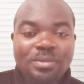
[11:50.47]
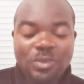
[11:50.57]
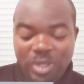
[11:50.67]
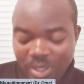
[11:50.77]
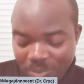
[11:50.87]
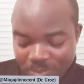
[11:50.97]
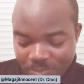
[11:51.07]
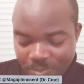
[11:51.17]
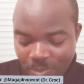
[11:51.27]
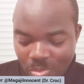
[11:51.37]
Okay?
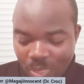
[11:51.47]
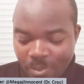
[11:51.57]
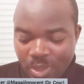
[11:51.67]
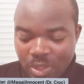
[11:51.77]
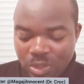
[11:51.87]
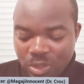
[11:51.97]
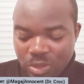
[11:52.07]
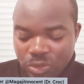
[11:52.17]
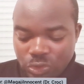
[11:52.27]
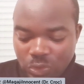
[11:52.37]

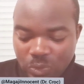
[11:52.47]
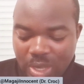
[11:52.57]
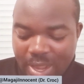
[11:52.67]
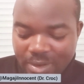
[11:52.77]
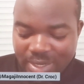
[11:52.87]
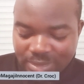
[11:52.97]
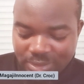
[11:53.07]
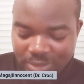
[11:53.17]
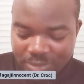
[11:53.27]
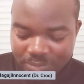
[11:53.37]
So another
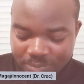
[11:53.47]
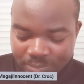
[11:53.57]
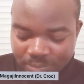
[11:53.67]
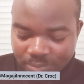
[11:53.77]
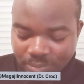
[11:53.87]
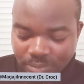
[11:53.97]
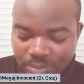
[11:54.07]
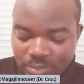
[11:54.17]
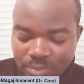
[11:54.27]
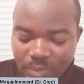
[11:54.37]
thing
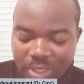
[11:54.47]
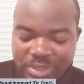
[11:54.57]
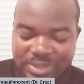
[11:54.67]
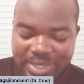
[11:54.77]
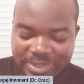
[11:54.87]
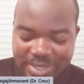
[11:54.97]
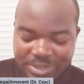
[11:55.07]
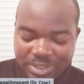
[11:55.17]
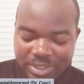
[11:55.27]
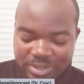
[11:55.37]
is that
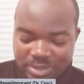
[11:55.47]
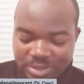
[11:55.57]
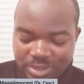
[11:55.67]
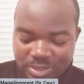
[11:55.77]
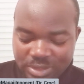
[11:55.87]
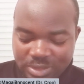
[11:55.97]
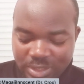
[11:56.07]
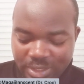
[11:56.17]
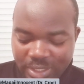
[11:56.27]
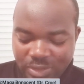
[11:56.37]
Nigerians, this is
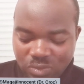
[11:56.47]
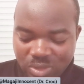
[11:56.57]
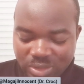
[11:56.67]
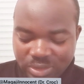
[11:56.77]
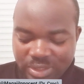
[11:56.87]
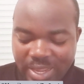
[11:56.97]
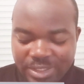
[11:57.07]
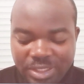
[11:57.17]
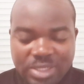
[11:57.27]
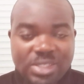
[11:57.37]
the eighth one,
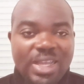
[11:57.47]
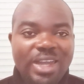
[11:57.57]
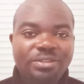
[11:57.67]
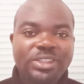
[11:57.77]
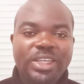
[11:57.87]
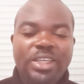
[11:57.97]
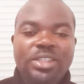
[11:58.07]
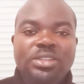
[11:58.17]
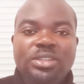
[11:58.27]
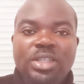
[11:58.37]
Nigerians have
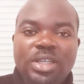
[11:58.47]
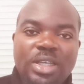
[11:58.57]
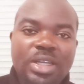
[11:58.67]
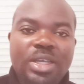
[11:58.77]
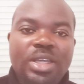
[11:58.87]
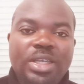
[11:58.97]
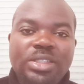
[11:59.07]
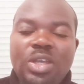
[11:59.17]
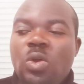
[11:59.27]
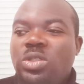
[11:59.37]
taken,
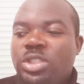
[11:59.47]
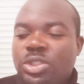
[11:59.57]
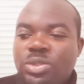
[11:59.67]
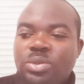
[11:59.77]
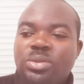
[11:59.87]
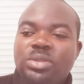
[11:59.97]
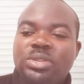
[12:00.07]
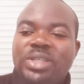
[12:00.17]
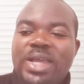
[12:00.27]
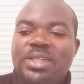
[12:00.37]
they understood
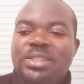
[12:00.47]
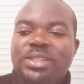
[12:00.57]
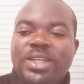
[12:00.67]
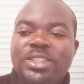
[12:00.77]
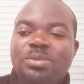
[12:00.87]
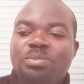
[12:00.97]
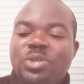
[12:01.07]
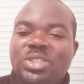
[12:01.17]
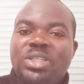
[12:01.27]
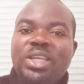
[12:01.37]
that there is
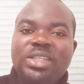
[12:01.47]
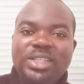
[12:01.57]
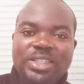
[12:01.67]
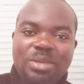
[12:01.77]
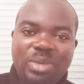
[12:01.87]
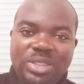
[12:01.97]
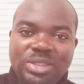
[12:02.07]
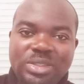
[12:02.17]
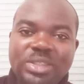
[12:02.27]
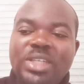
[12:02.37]
music
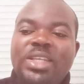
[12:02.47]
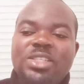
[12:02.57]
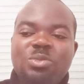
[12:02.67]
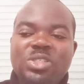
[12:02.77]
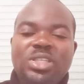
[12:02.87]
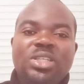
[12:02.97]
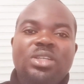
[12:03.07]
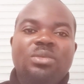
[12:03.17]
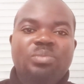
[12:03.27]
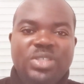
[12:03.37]
entertainment, then there is music
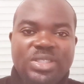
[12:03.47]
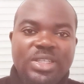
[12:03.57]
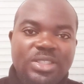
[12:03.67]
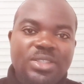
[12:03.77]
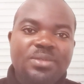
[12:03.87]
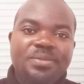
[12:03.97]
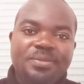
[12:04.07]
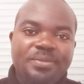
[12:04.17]
business.